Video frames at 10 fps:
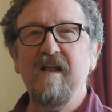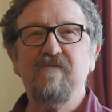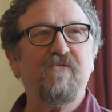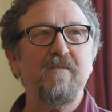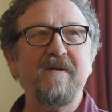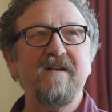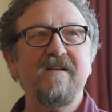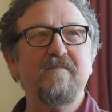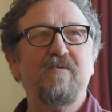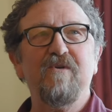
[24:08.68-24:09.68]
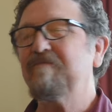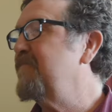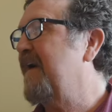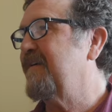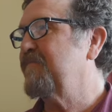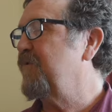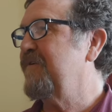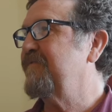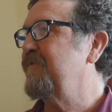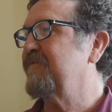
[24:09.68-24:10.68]
From any modern point
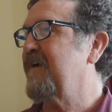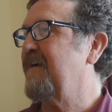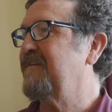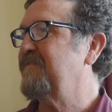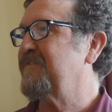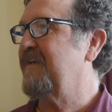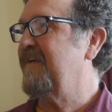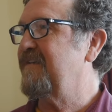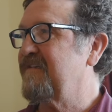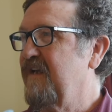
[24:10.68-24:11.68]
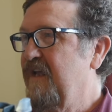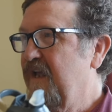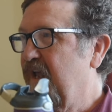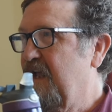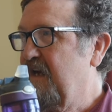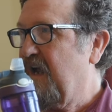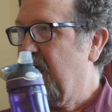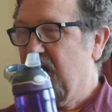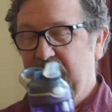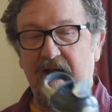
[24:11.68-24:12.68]
of view of cognitive science,
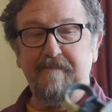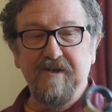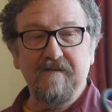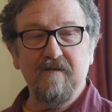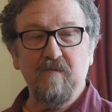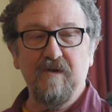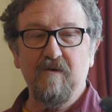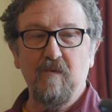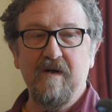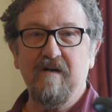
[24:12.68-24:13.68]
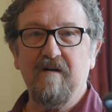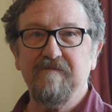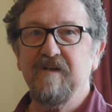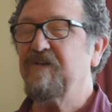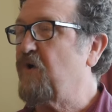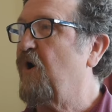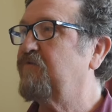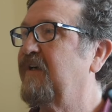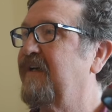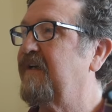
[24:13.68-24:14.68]
an object that we're aware of is
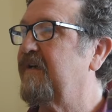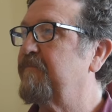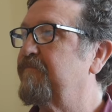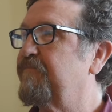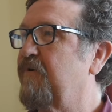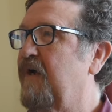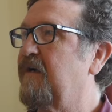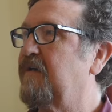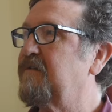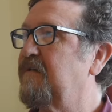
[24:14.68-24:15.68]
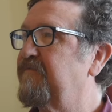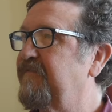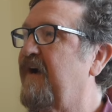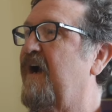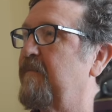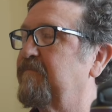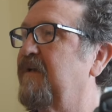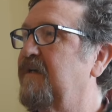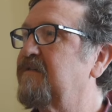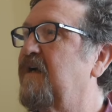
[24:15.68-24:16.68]
already a product of
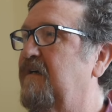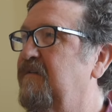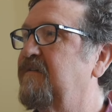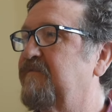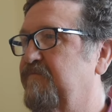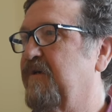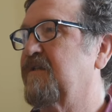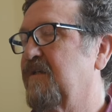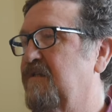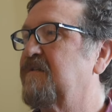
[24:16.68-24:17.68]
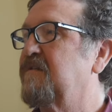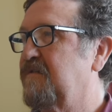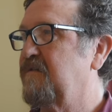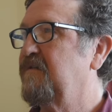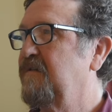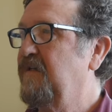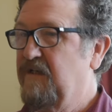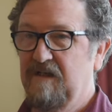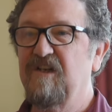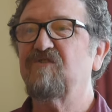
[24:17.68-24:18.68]
complex cognitive processes
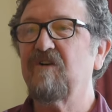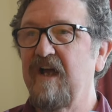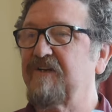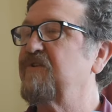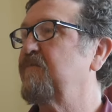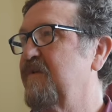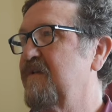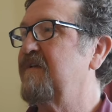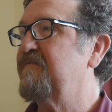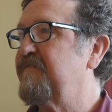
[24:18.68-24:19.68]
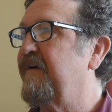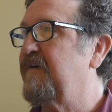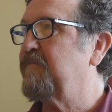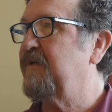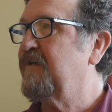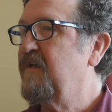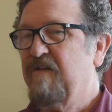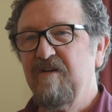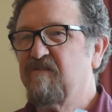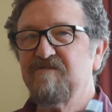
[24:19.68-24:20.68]
in interaction with an environment.
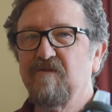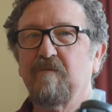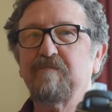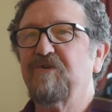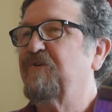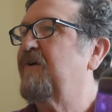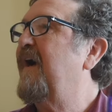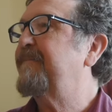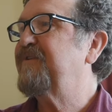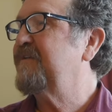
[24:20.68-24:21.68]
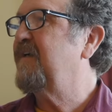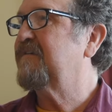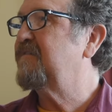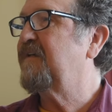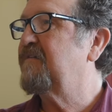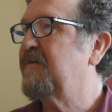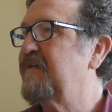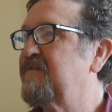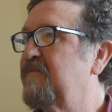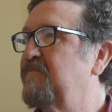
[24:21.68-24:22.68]
There is no pure object out there
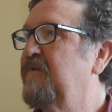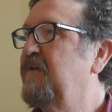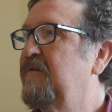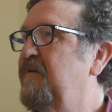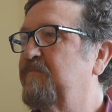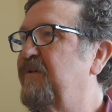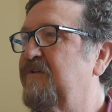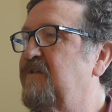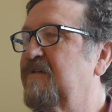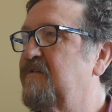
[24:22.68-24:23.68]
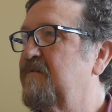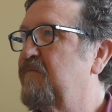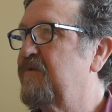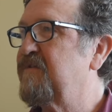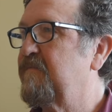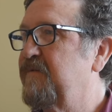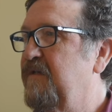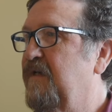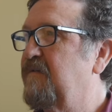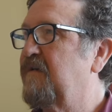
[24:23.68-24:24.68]
like some empiricism or
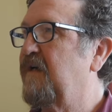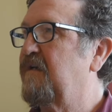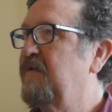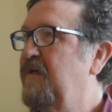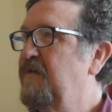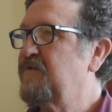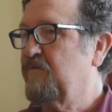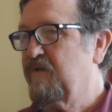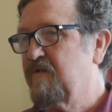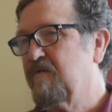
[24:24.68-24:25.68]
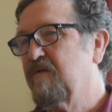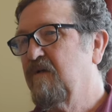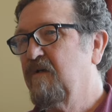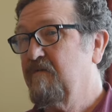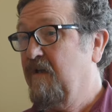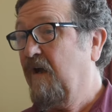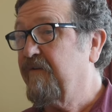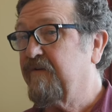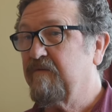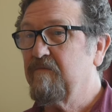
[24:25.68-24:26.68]
something like that. So when
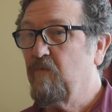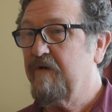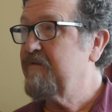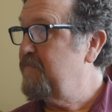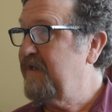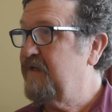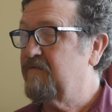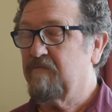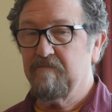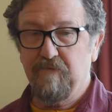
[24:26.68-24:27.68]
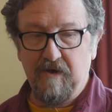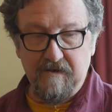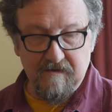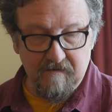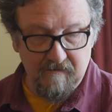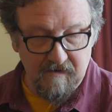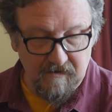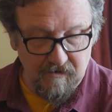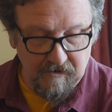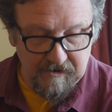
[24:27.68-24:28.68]
one of the main points in
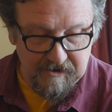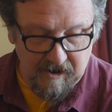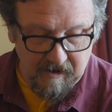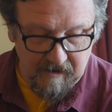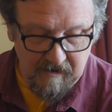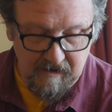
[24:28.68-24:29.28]
Yogācāra,